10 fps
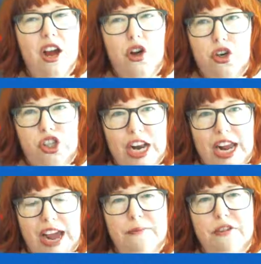who should I
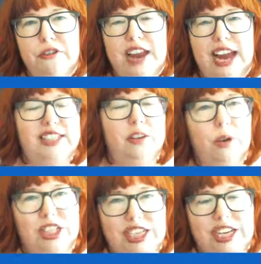have move next and
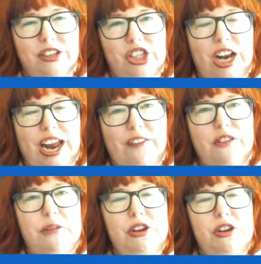what skills should I have
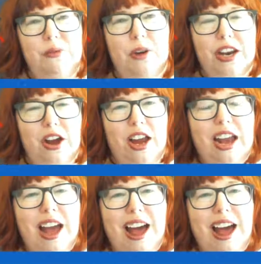them use and whatnot.